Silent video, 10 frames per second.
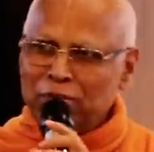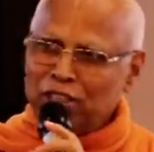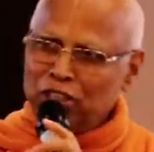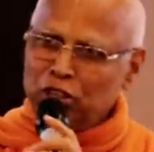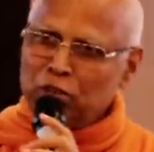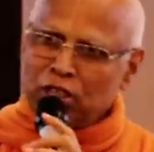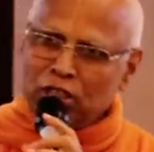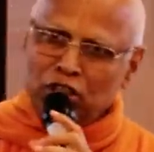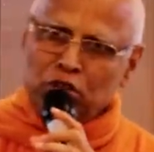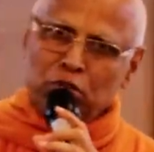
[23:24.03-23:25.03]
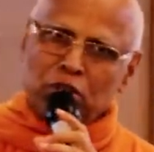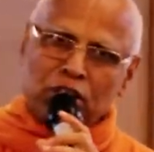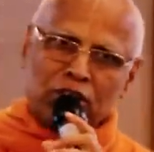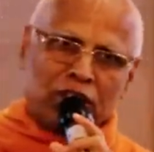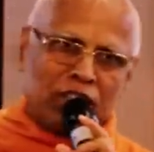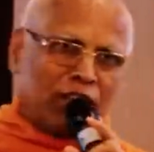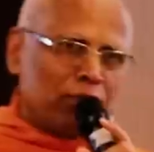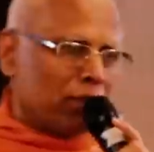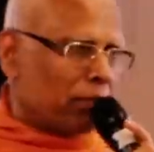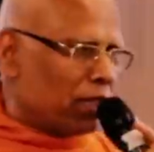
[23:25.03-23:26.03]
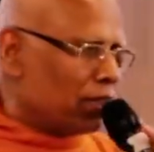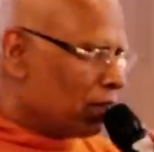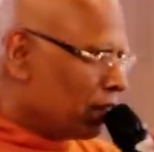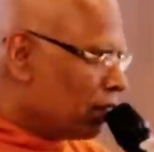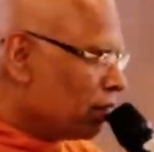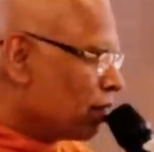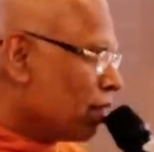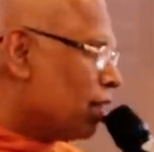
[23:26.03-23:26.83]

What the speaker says: you are the doers, the temple presidents